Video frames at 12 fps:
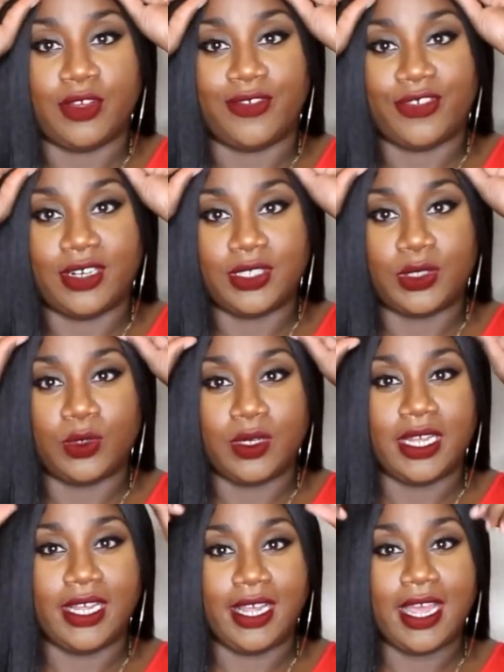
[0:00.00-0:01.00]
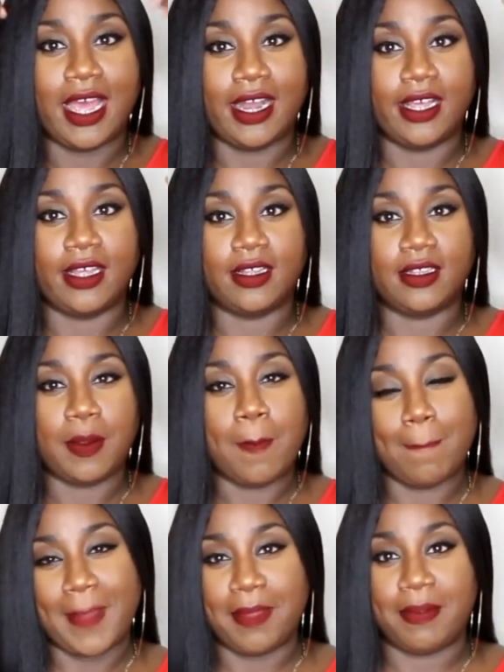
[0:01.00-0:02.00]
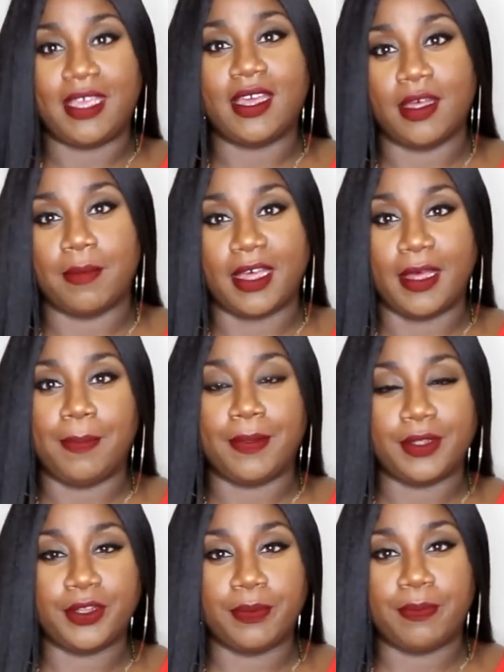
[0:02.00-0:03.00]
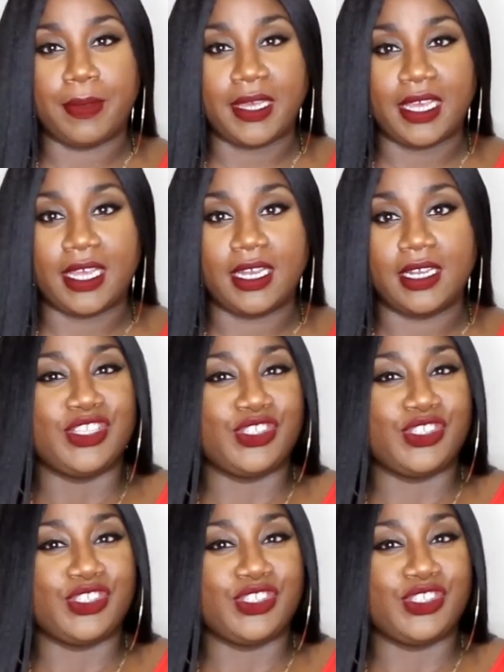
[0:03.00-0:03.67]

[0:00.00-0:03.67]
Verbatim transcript: the frontal can kind of maybe come up a little bit.